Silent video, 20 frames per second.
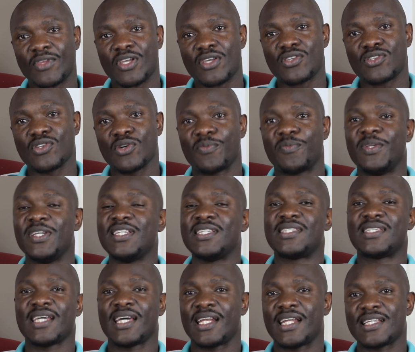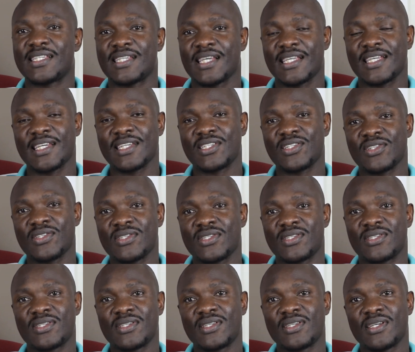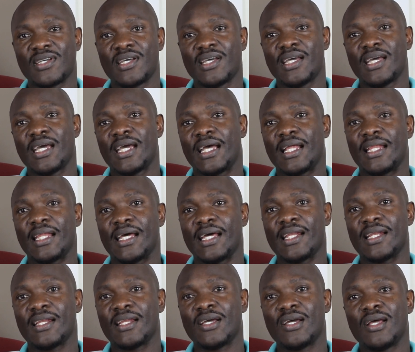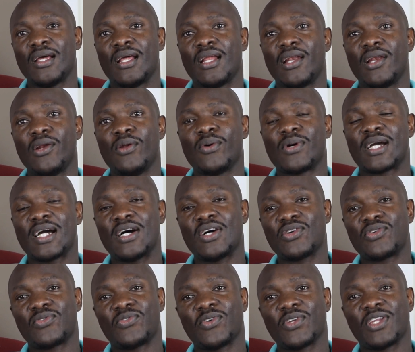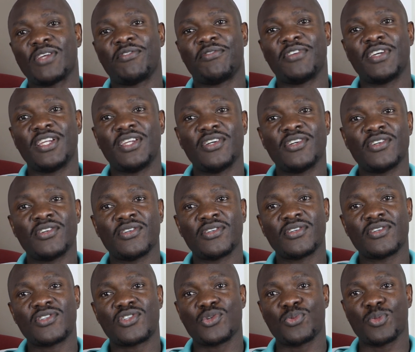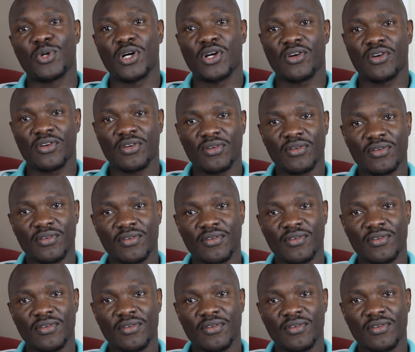So please send us suggestions, and then look out for the video tomorrow